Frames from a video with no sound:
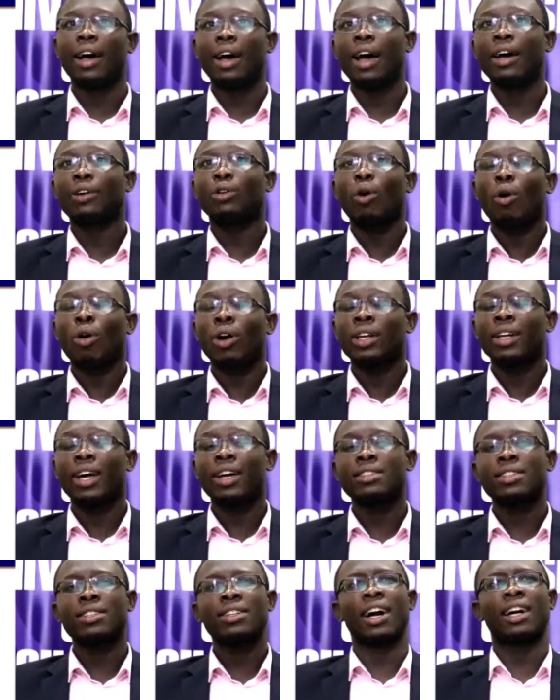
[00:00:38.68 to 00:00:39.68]
and
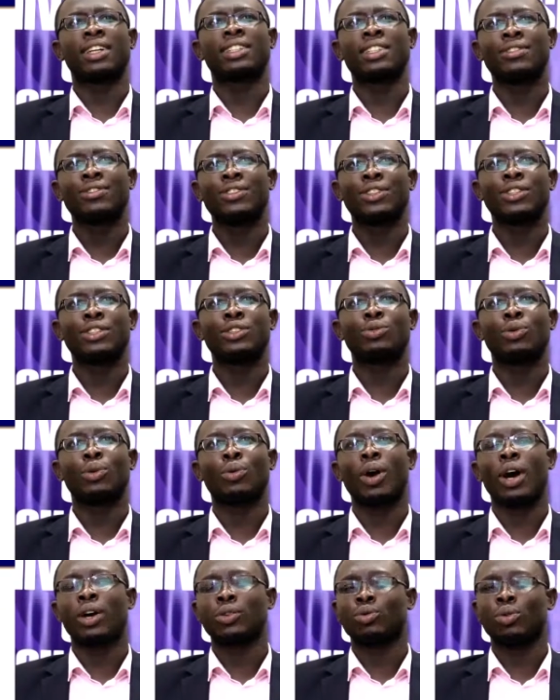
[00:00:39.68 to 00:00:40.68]
organizing the activities
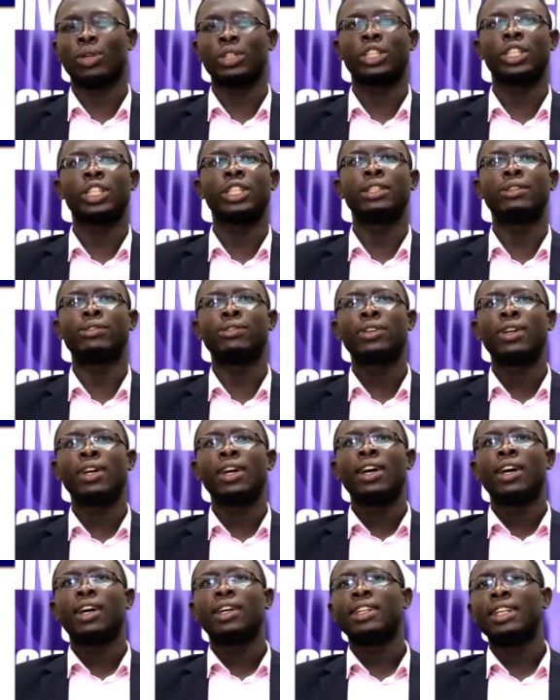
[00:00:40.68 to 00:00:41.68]
required to achieve
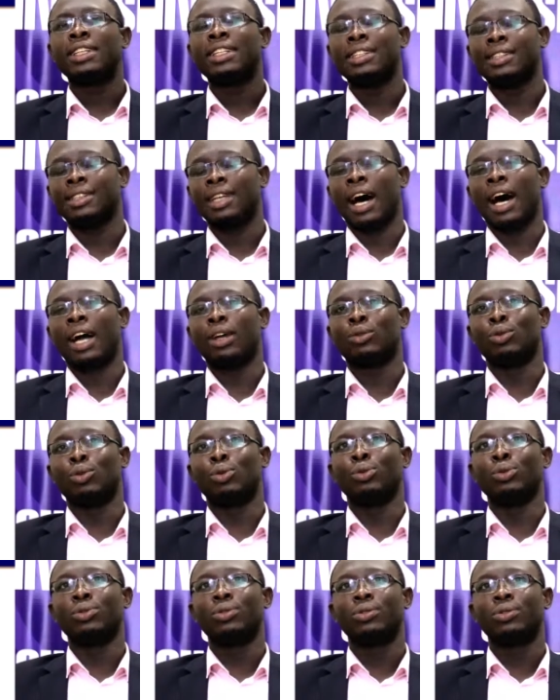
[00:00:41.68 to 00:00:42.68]
the desired
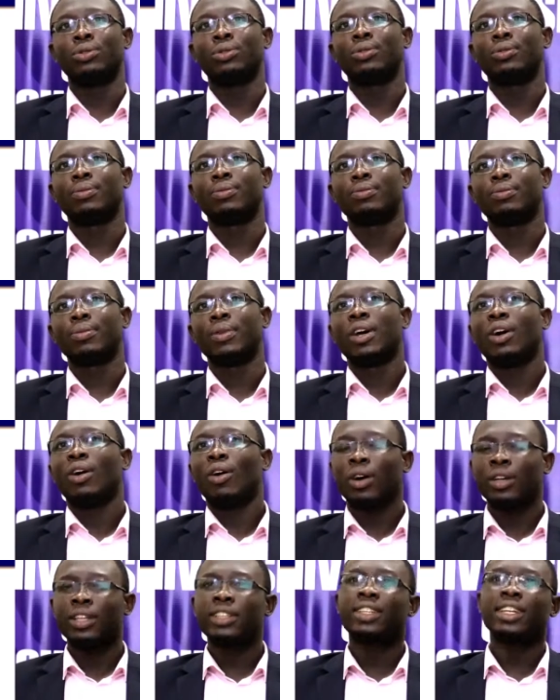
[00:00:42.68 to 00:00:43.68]
goal.
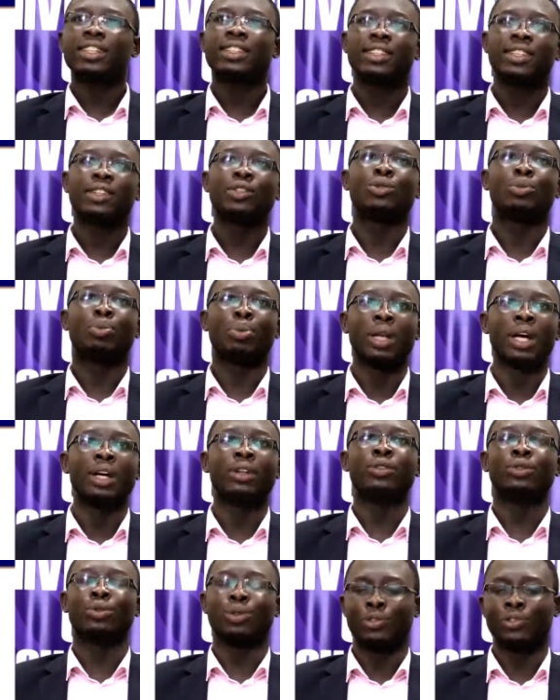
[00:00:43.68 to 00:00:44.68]
Auditors need to
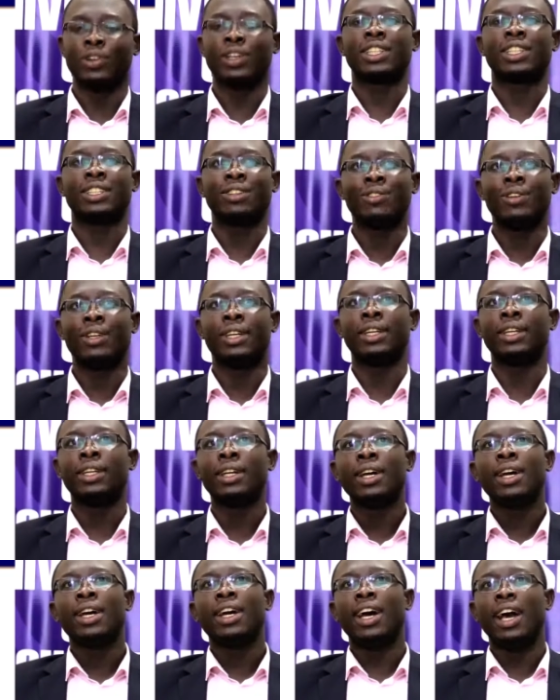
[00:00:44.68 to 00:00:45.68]
plan to effectively
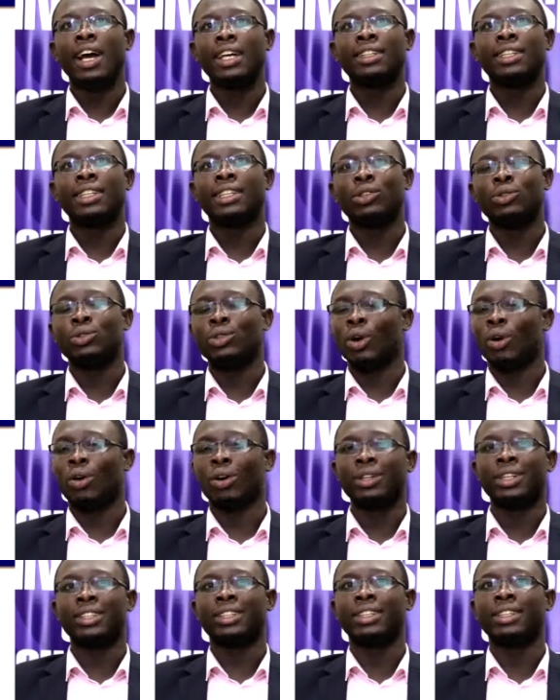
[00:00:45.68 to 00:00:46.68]
execute the
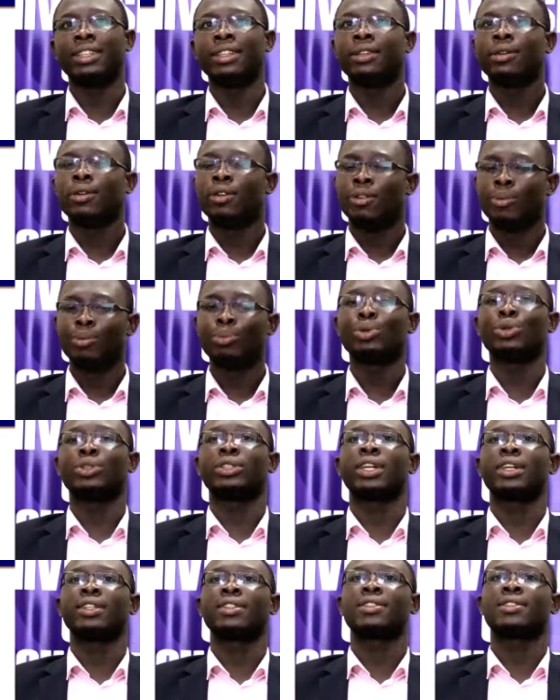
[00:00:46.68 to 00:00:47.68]
auditing
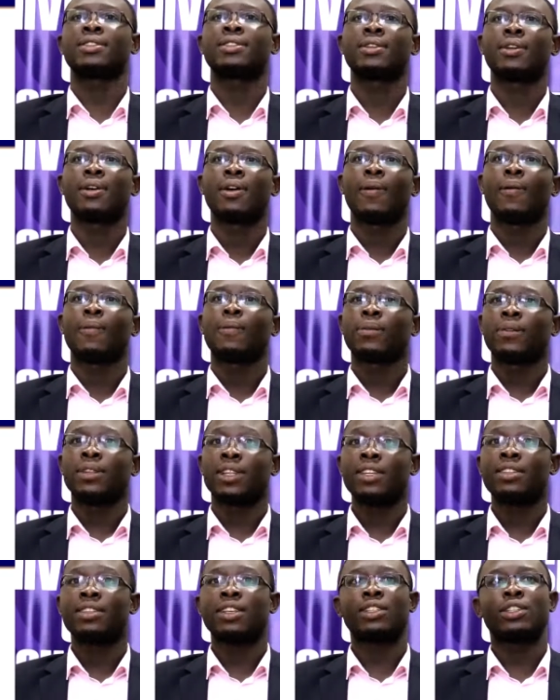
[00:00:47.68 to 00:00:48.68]
process.
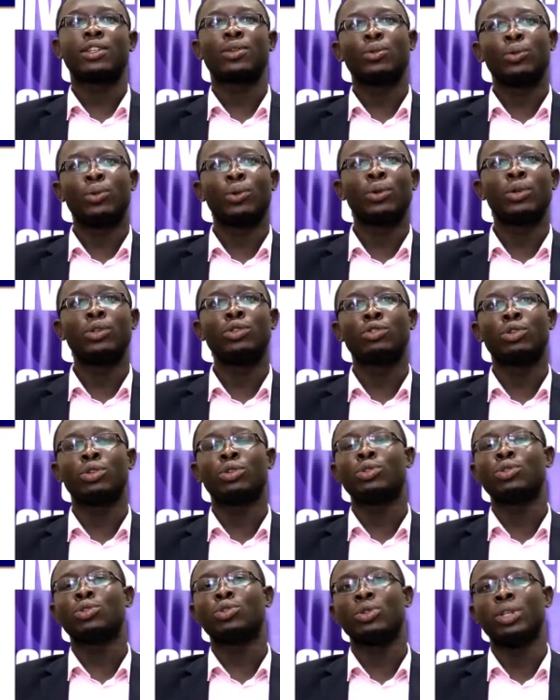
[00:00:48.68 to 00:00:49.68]
This session will
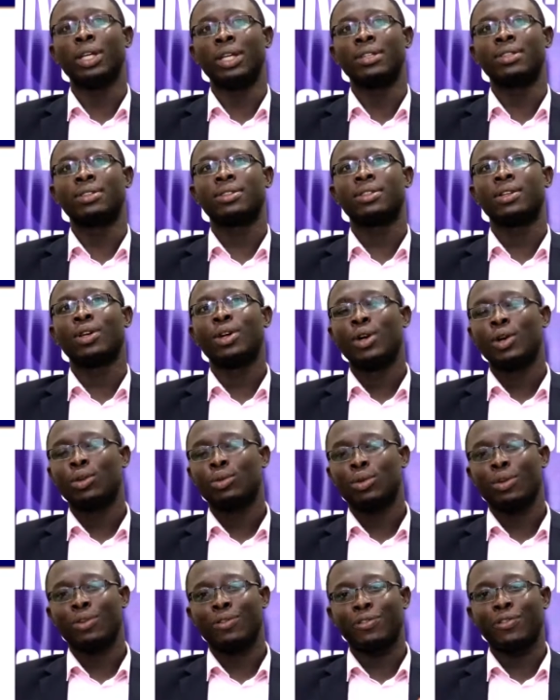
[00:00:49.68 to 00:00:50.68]
introduce students to